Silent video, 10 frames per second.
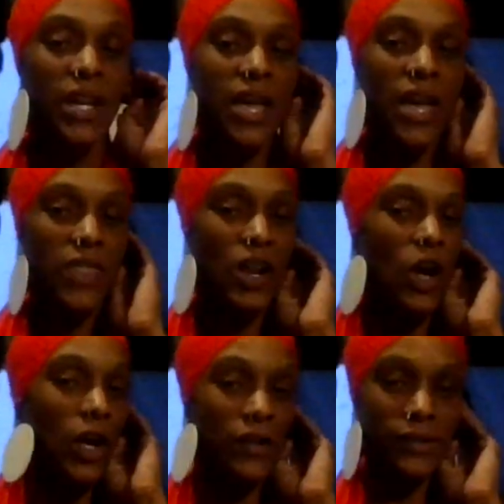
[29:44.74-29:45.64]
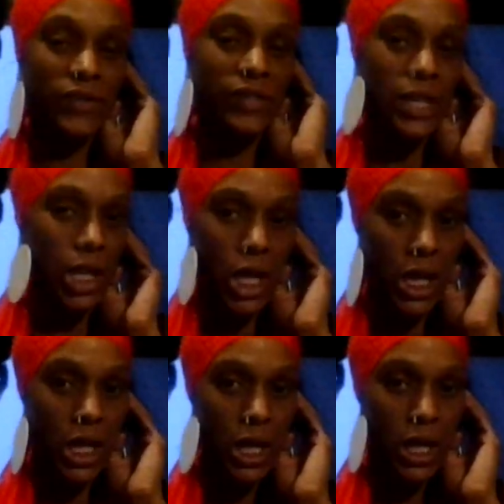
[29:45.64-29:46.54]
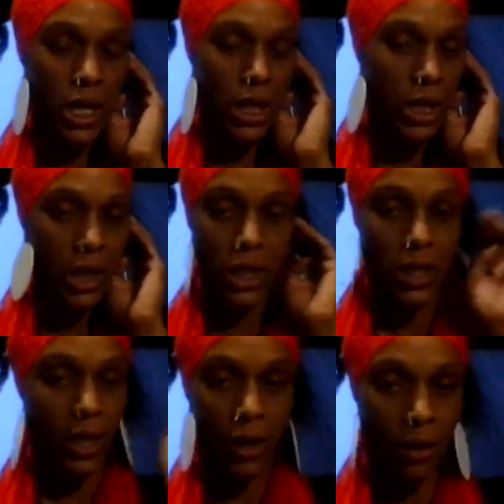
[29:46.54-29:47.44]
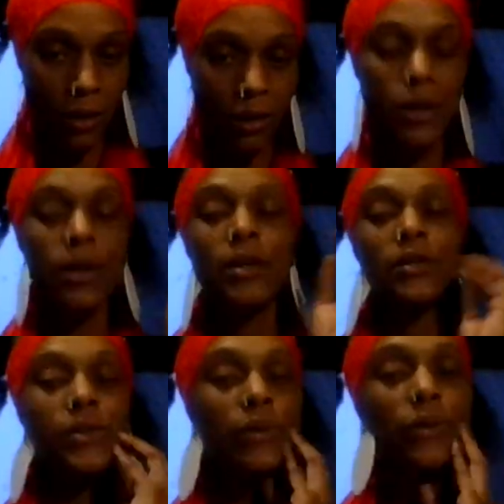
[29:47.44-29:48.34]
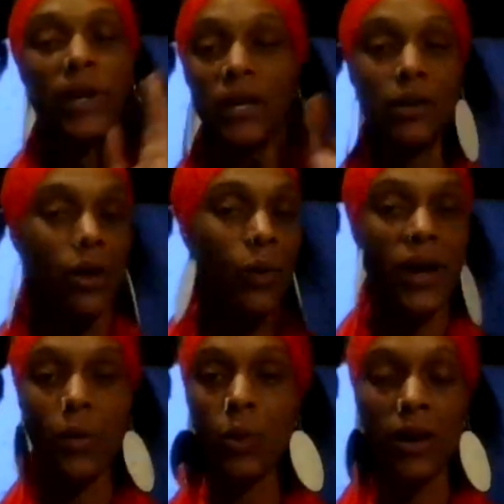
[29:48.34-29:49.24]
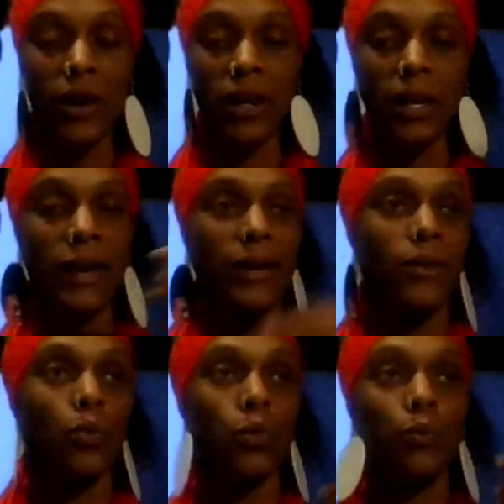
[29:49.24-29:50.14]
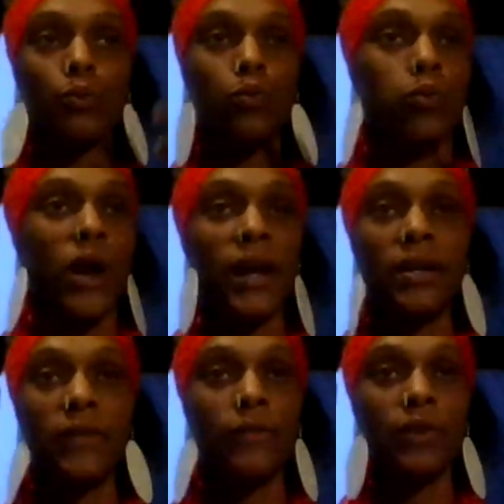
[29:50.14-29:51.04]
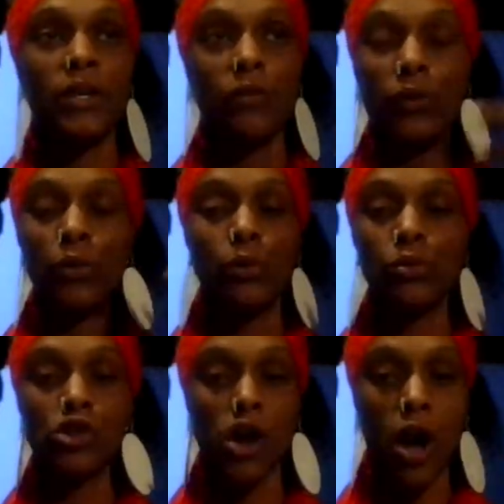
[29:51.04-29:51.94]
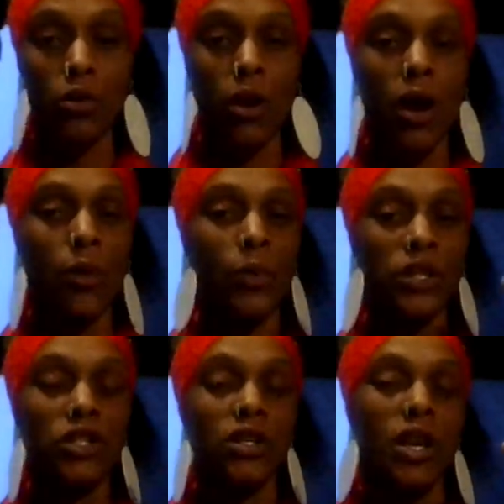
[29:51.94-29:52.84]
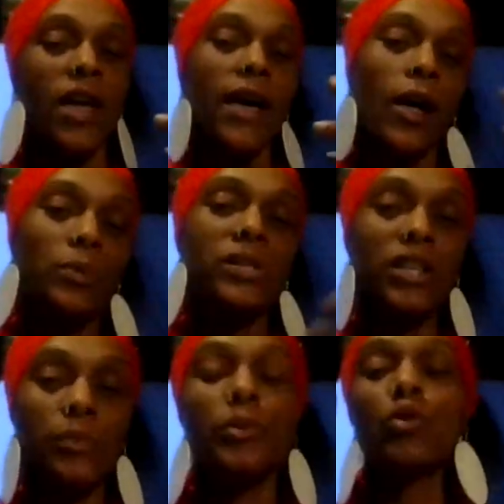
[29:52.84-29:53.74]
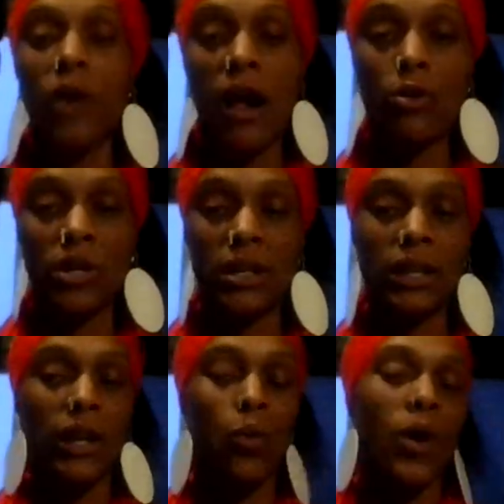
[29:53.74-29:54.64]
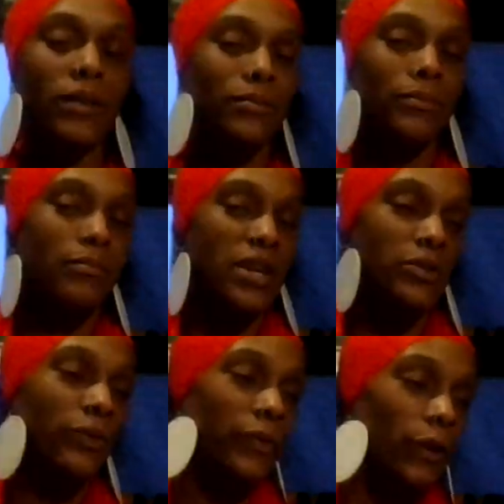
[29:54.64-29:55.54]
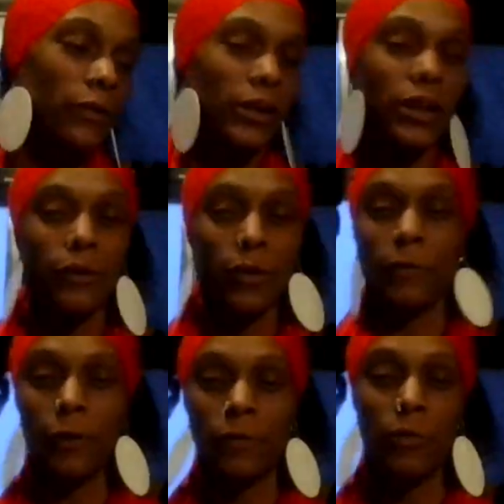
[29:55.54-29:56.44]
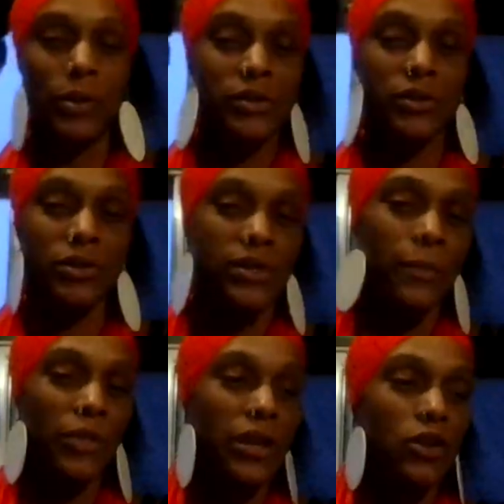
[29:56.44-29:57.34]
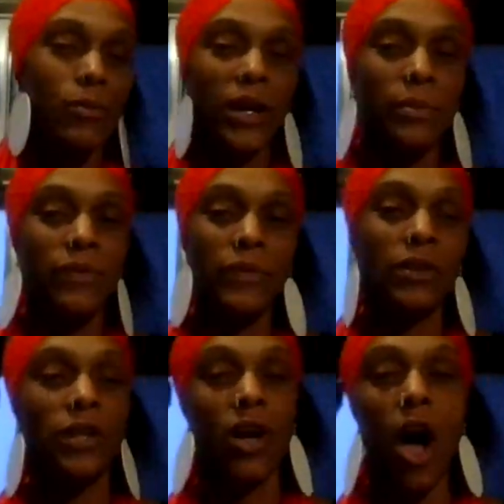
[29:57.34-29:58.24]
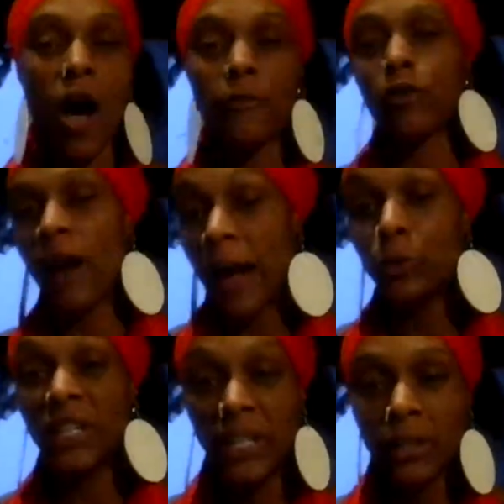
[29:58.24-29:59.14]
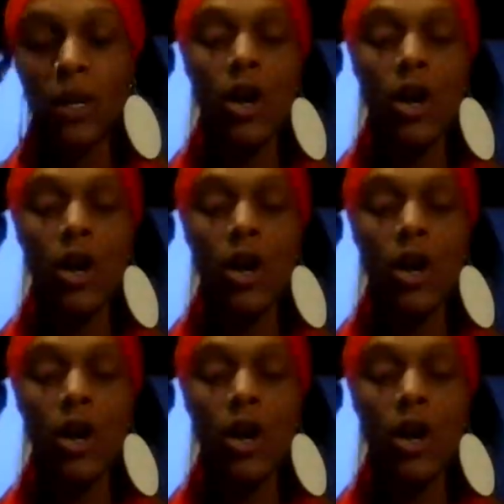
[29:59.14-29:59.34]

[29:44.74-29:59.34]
then all of a sudden, you know. So either way, go ahead, wear it. Like red is for the root chakra, which helps to keep you grounded. Like what makes you fearful. Like if you're a fearful person or something, you might be feeling off grounding